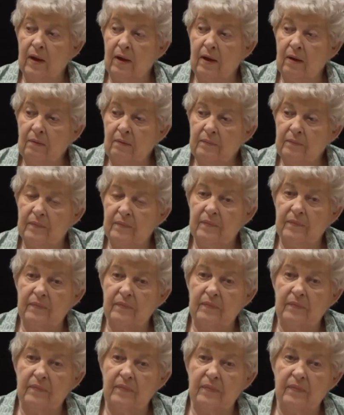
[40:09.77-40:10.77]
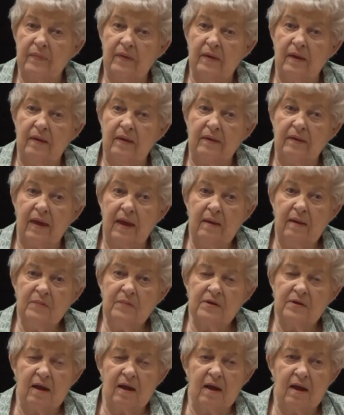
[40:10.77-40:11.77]
Well, it
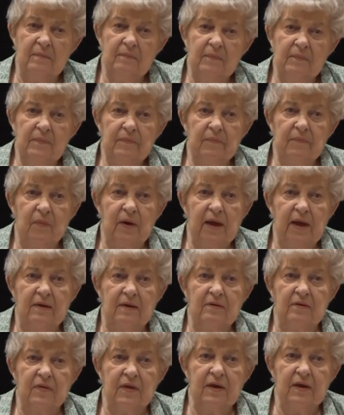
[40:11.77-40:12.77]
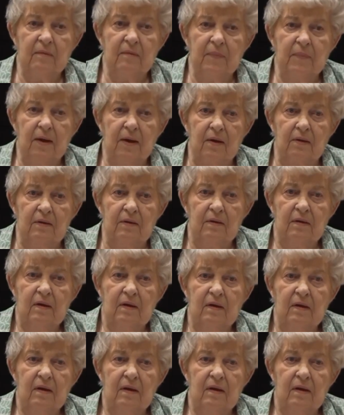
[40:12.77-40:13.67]
came time, we had to think about